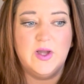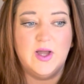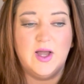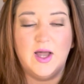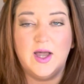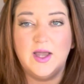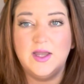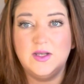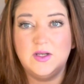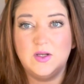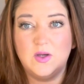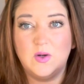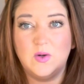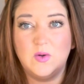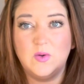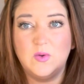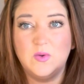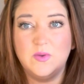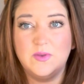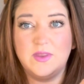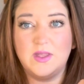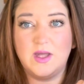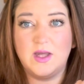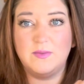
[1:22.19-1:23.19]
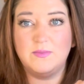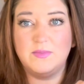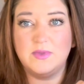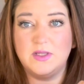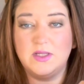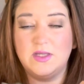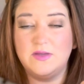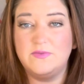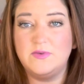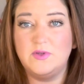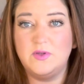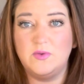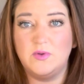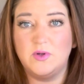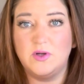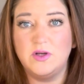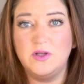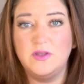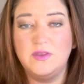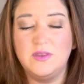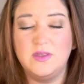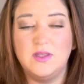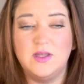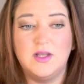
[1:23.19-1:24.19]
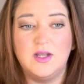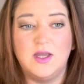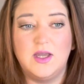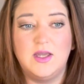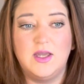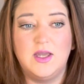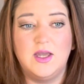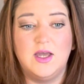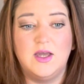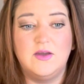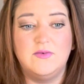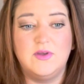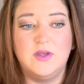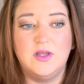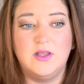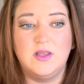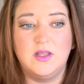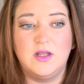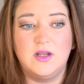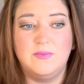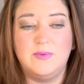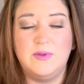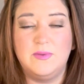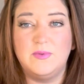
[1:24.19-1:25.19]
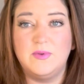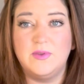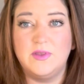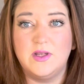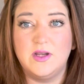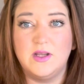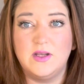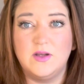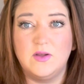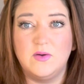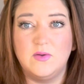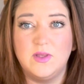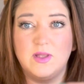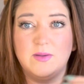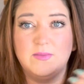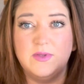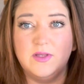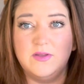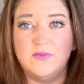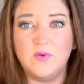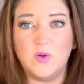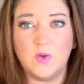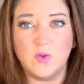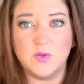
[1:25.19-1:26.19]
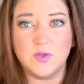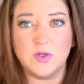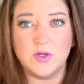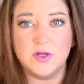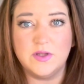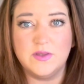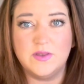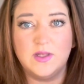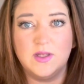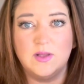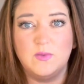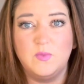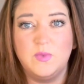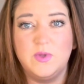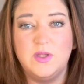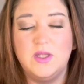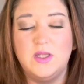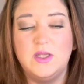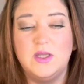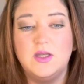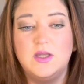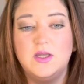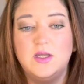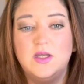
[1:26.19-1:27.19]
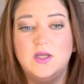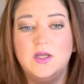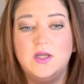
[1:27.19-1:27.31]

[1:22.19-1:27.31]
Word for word: I know that believe new earth and I have a lot of people that I know that believe old earth and we